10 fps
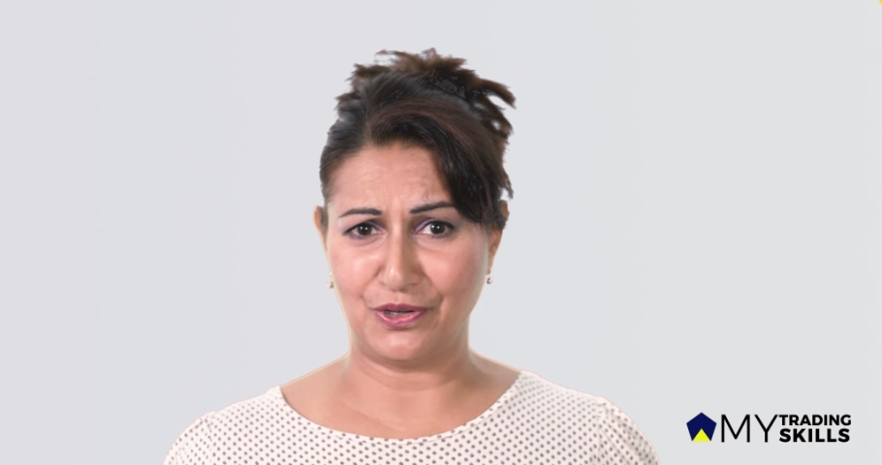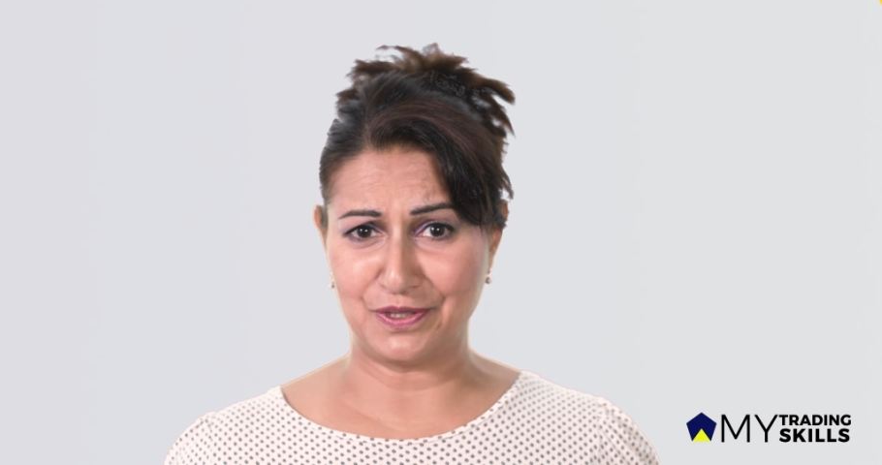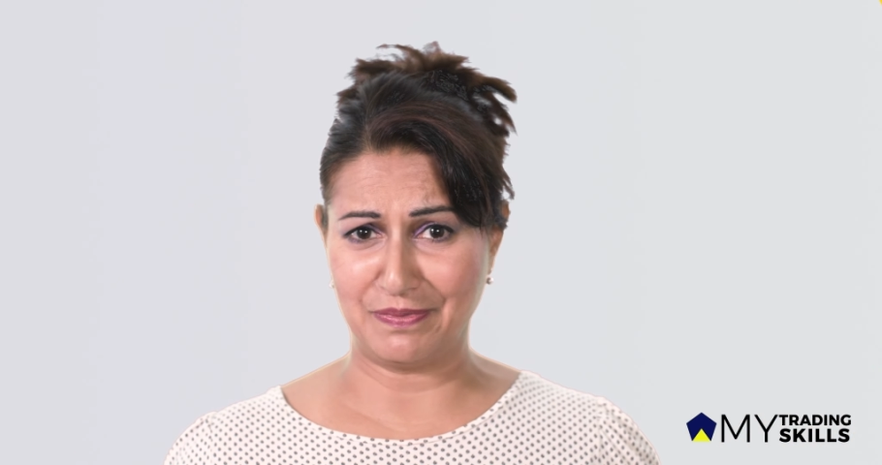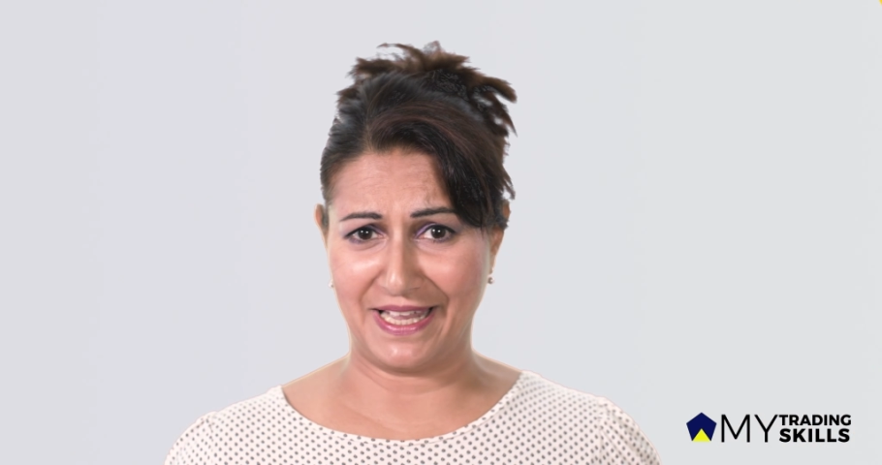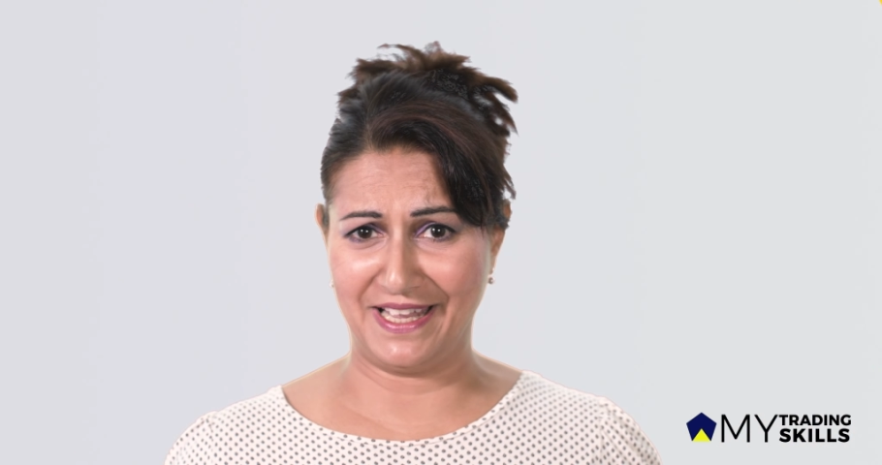
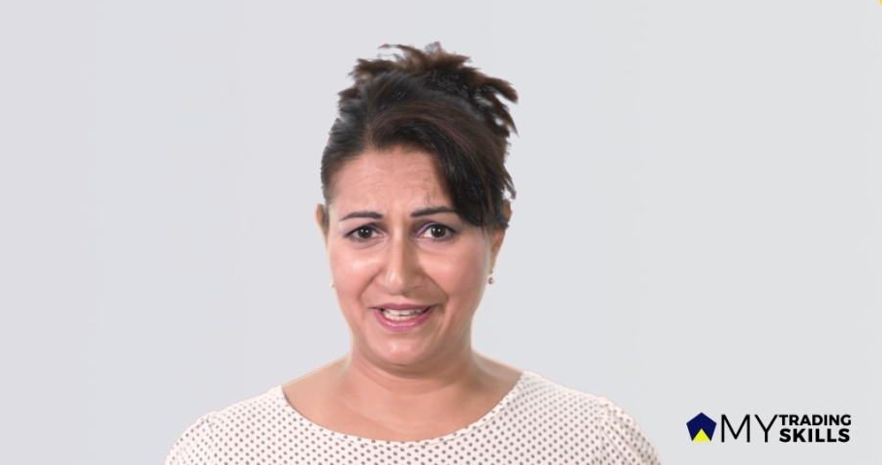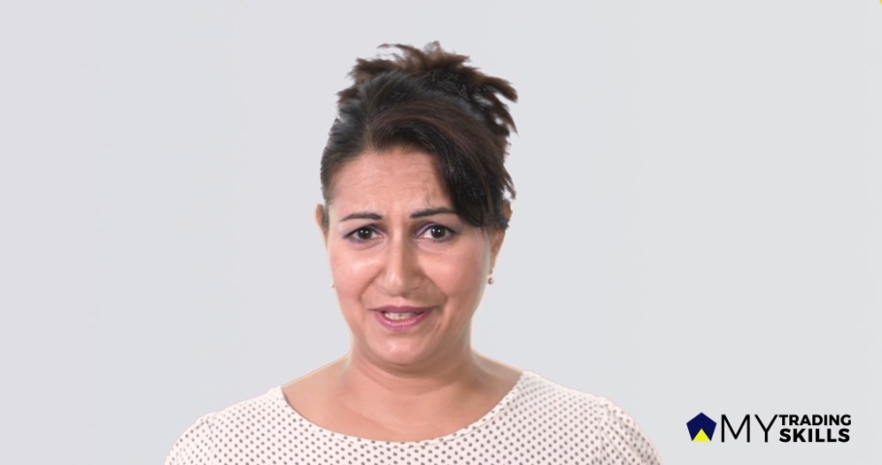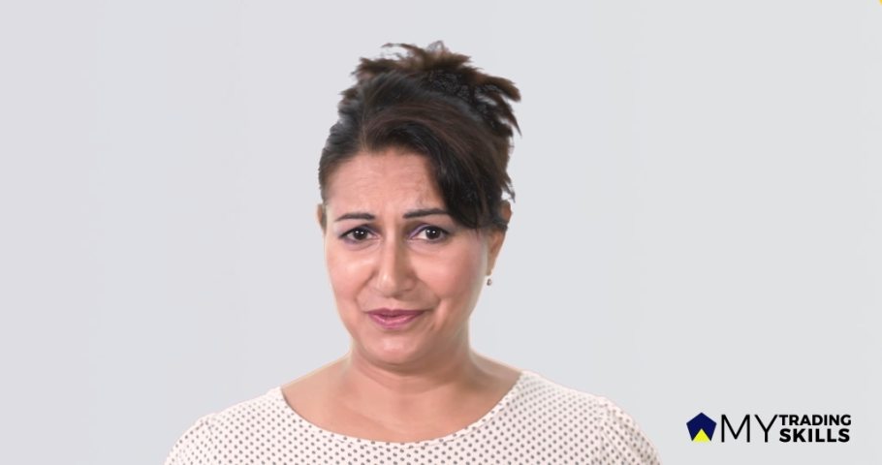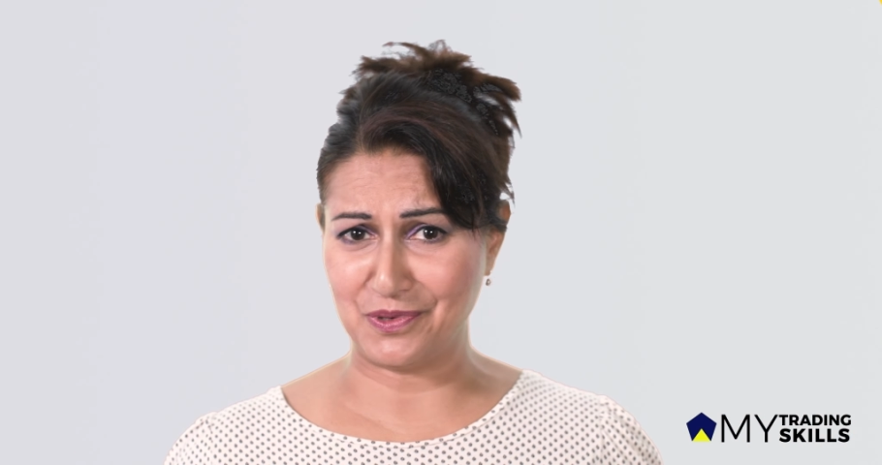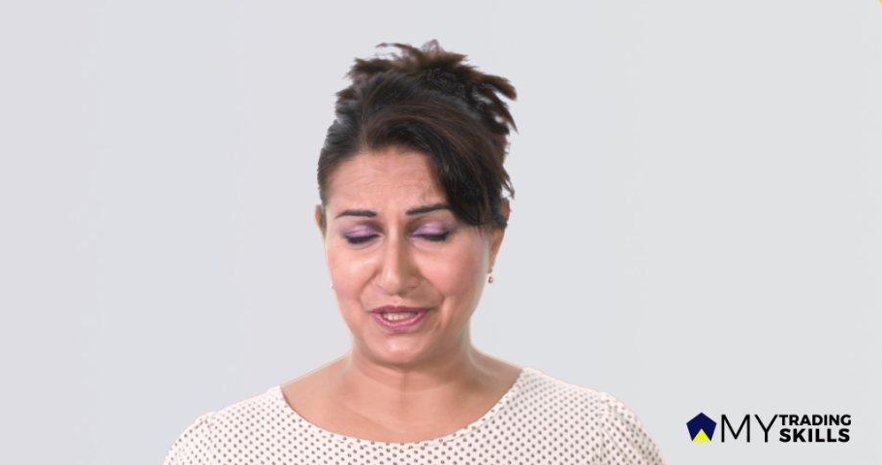lost me.
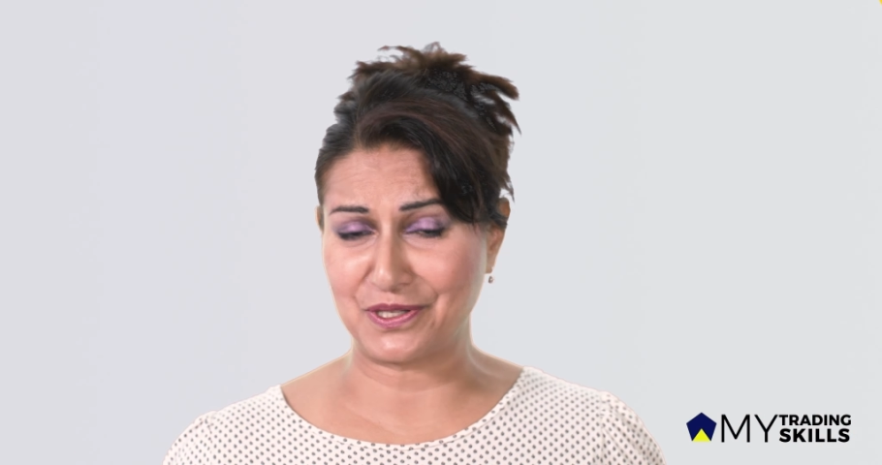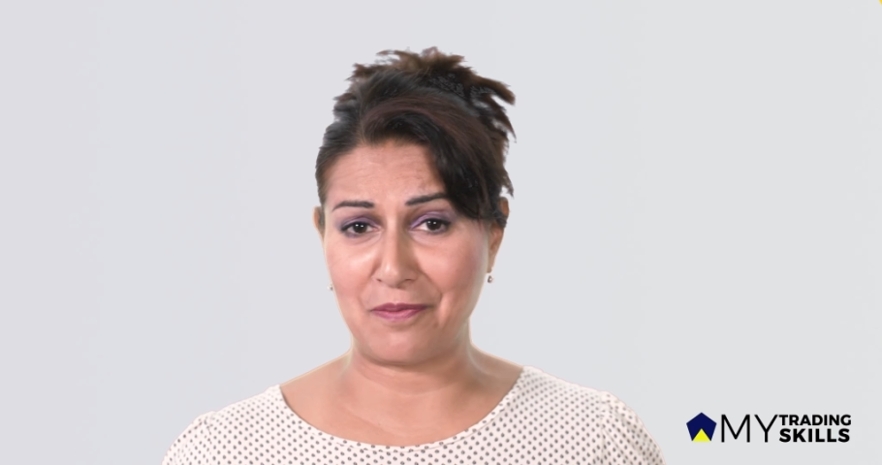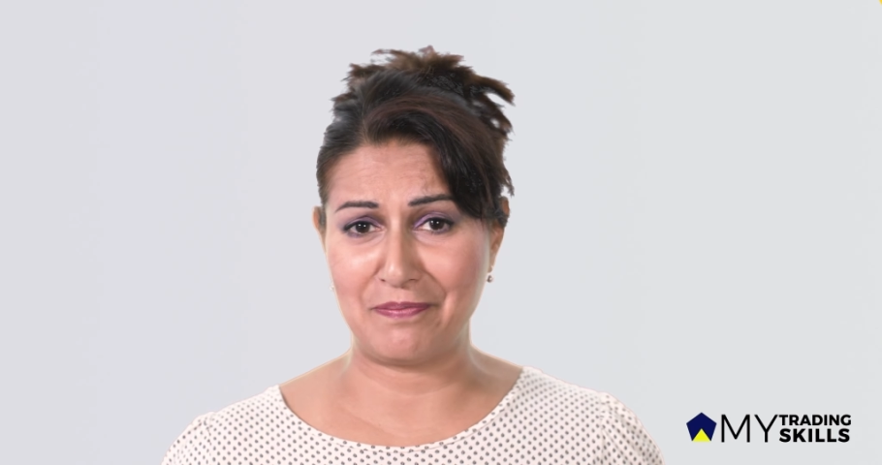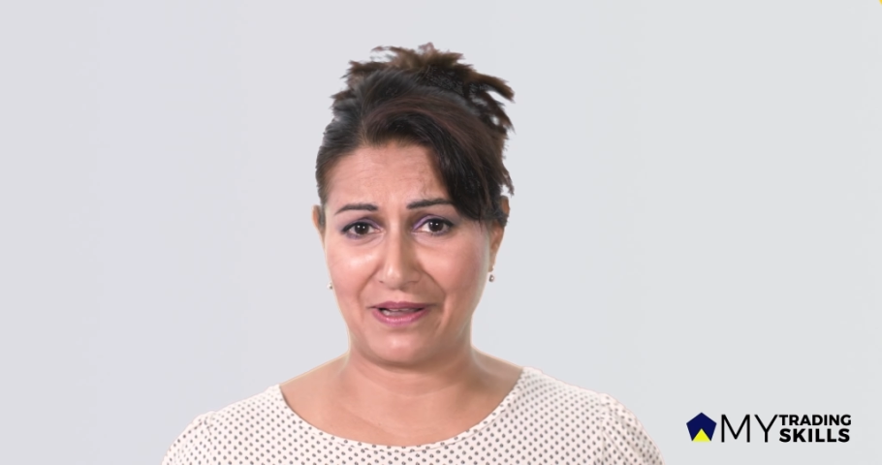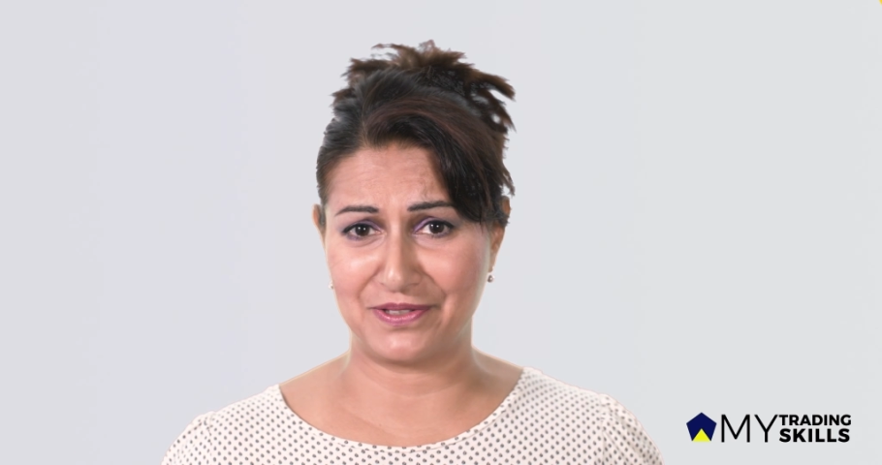What's
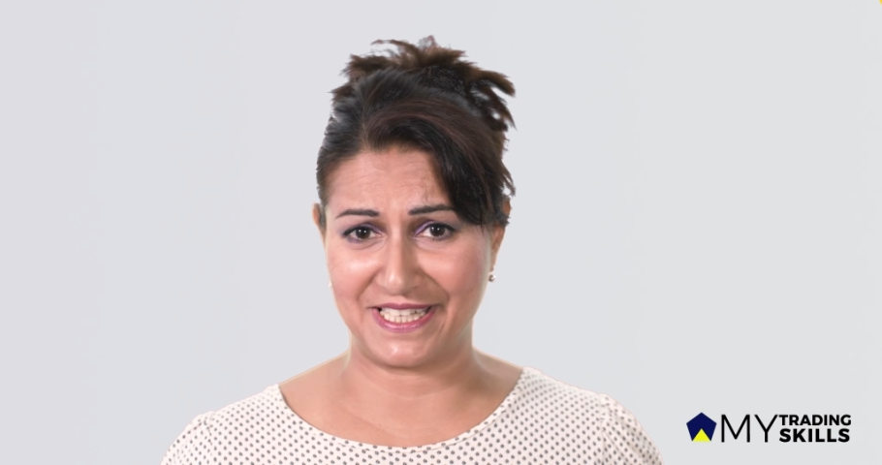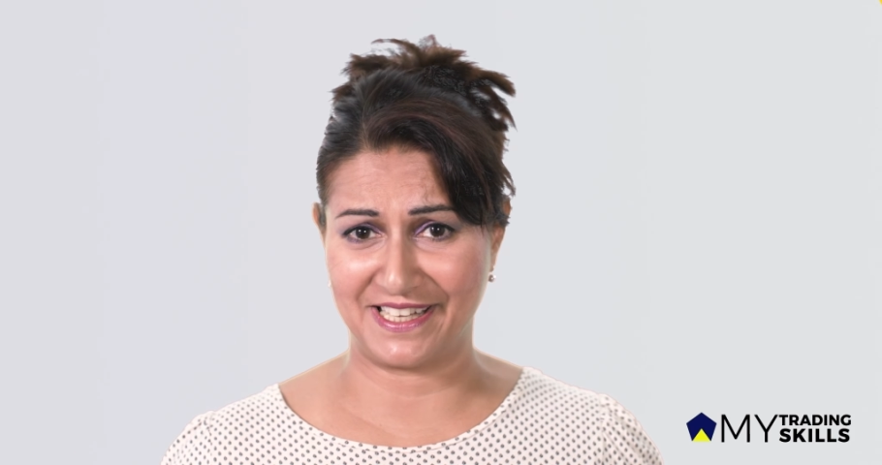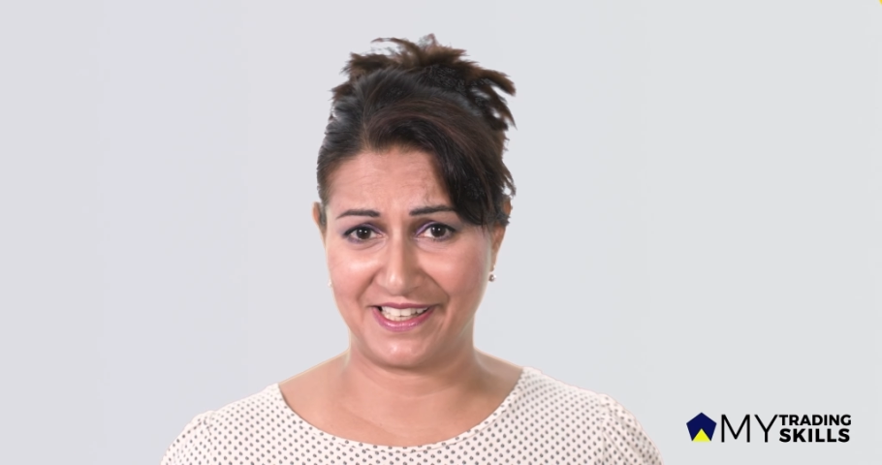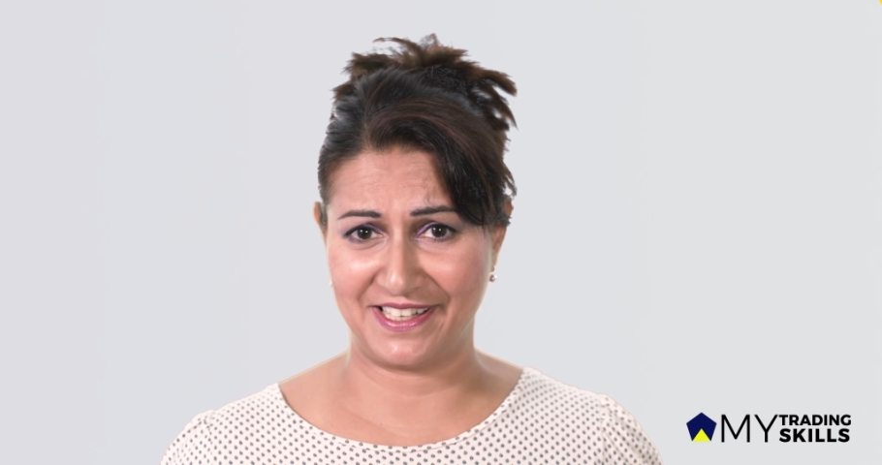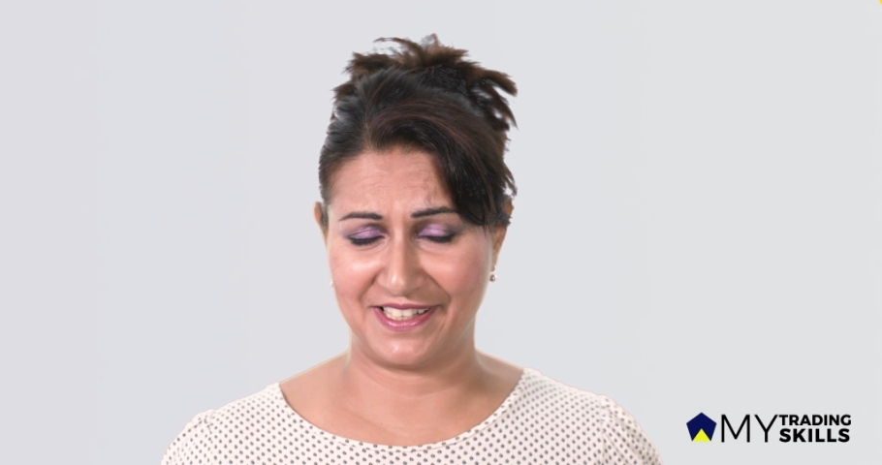
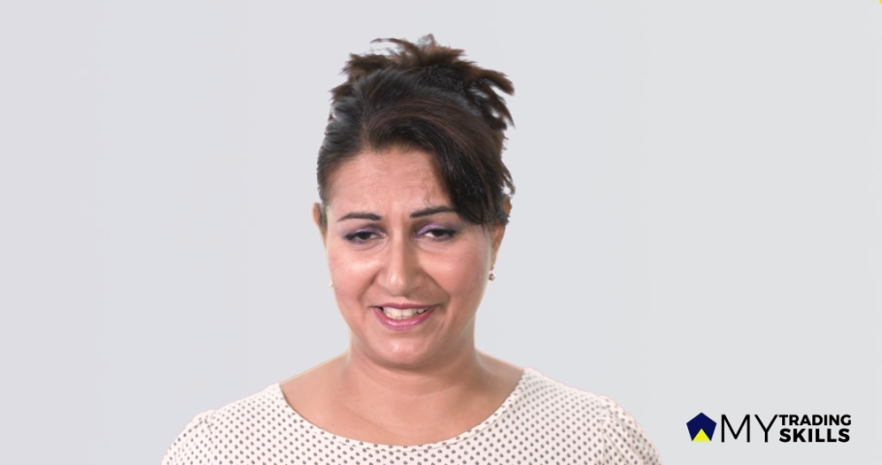compounding?